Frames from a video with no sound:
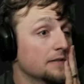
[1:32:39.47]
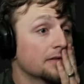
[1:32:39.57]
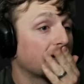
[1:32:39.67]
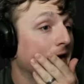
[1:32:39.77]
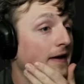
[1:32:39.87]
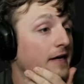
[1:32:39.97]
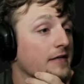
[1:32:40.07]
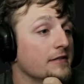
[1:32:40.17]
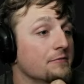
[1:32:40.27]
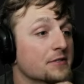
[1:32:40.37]

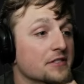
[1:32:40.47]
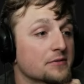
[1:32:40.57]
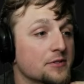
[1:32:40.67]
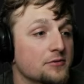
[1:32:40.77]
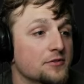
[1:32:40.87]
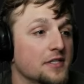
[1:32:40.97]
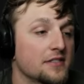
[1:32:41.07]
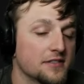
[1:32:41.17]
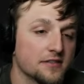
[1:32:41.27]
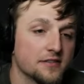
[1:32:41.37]
I missed SB Tool
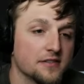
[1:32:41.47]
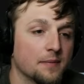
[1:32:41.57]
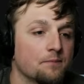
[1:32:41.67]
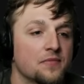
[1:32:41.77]
Scarlet. Yeah.